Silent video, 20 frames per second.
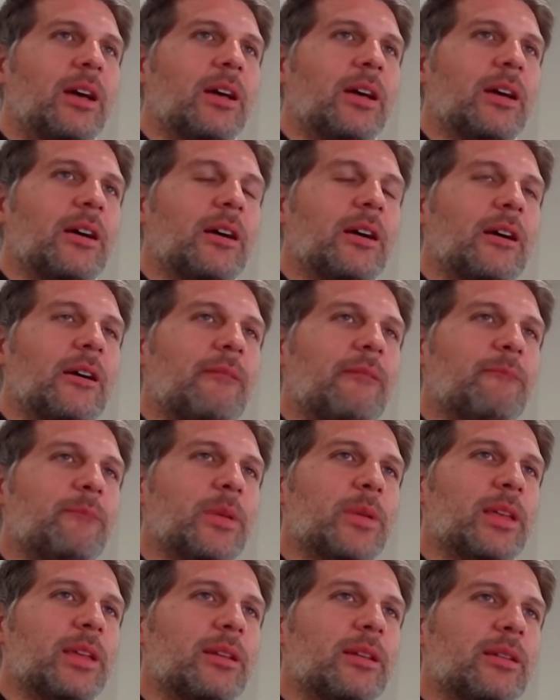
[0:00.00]

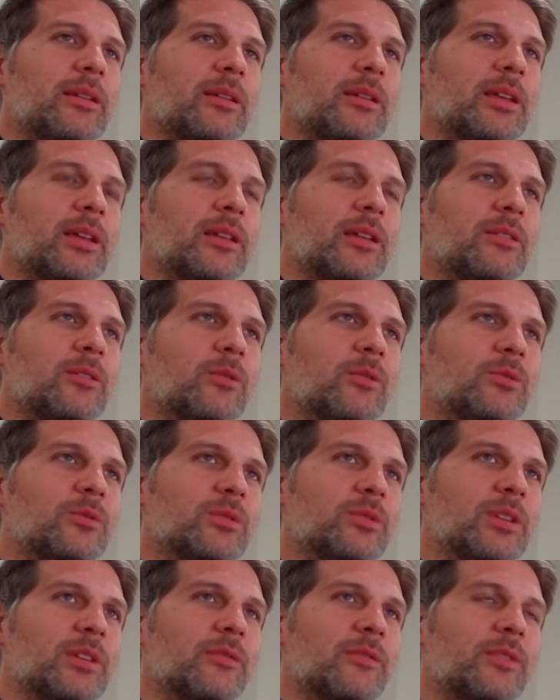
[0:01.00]
And
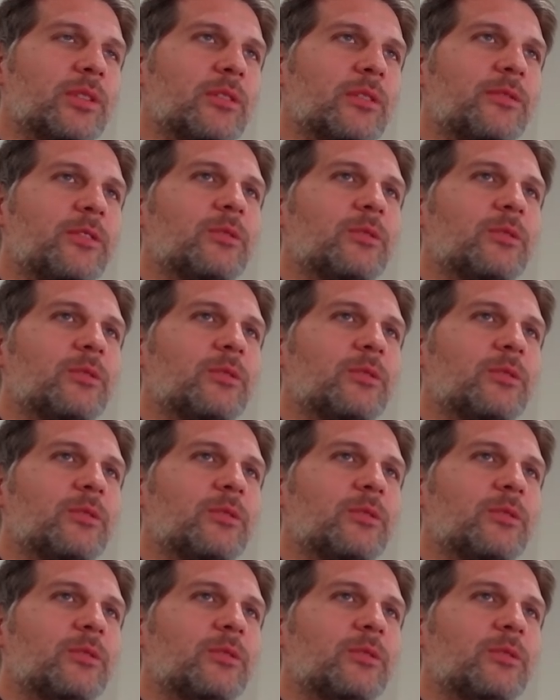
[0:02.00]
usually if